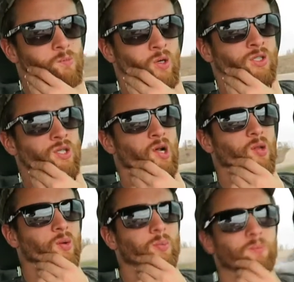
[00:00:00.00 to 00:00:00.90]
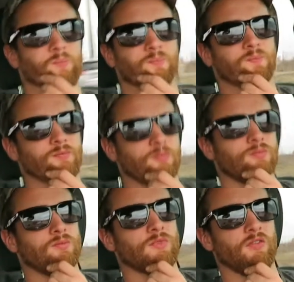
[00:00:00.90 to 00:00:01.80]
What's another one?
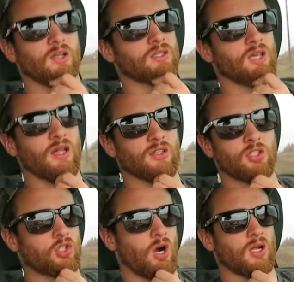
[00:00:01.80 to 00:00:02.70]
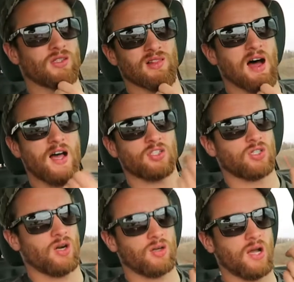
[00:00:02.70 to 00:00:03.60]
yeah, this truck, the last
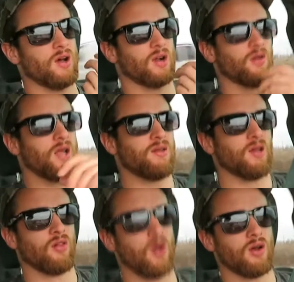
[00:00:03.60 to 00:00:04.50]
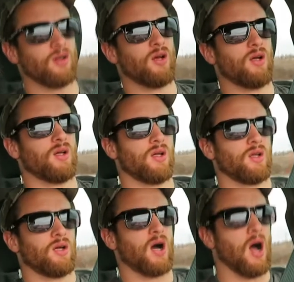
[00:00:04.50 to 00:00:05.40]
truck I got a great deal on,
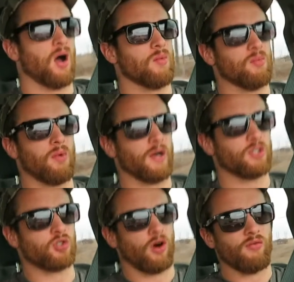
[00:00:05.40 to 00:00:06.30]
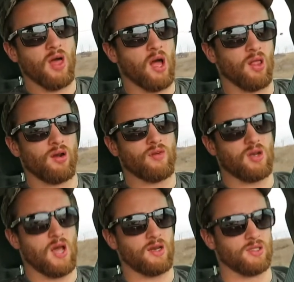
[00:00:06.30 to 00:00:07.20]
uh, I just drove the hell out of it
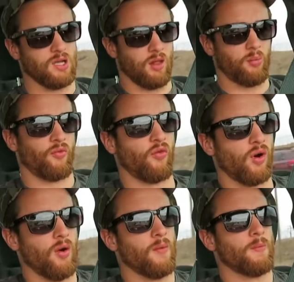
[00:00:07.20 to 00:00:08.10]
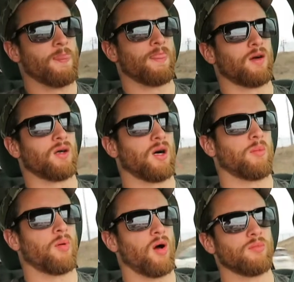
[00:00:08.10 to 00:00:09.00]
and had to sell it before
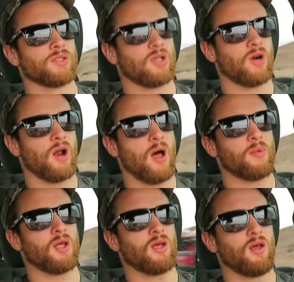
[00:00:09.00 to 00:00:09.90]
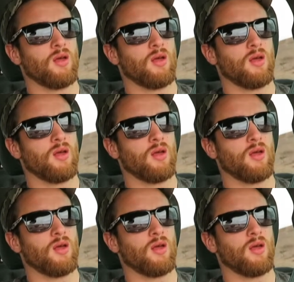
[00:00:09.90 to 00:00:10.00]
uh, problems started happening.